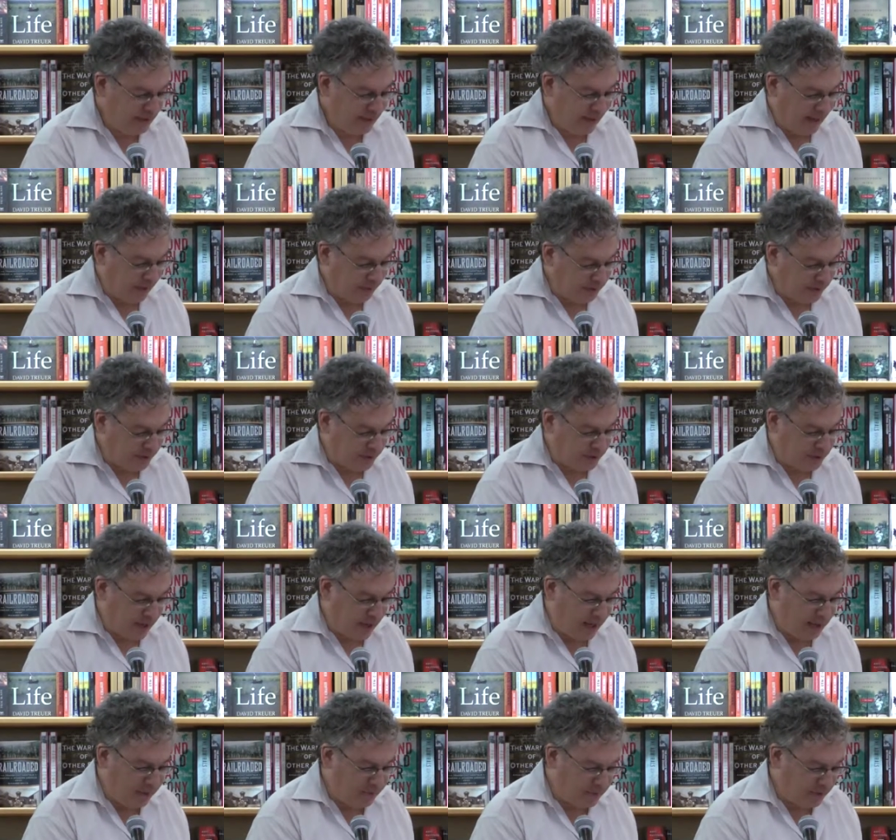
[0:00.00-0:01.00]
and with
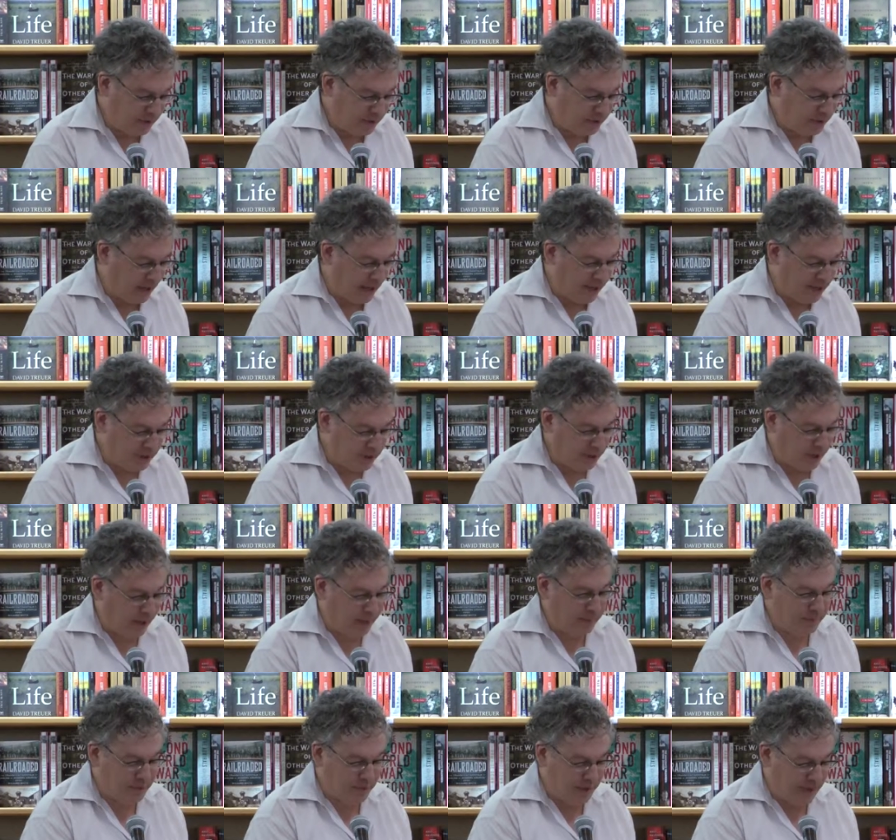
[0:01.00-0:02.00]
change
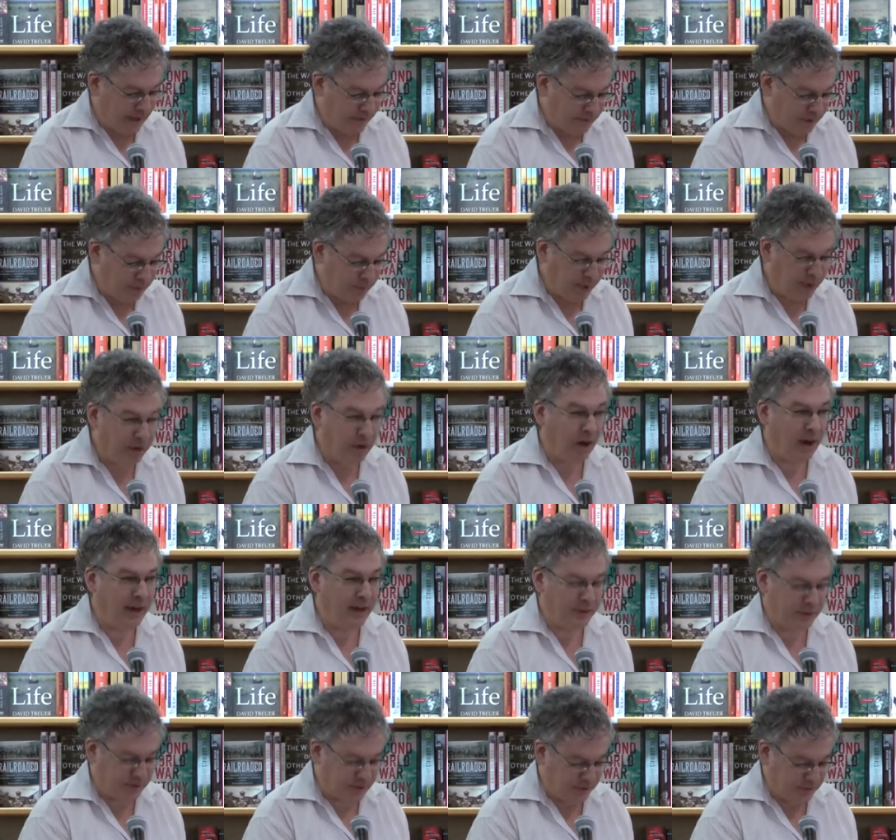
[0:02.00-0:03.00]
comes inevitably
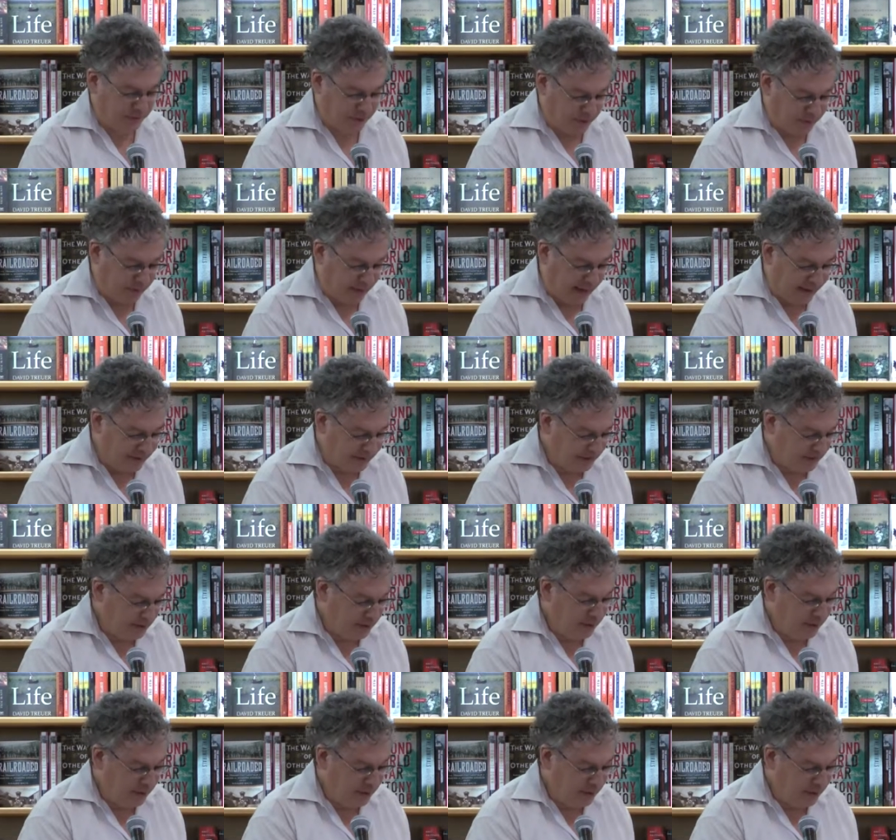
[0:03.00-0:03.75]
loss and regret.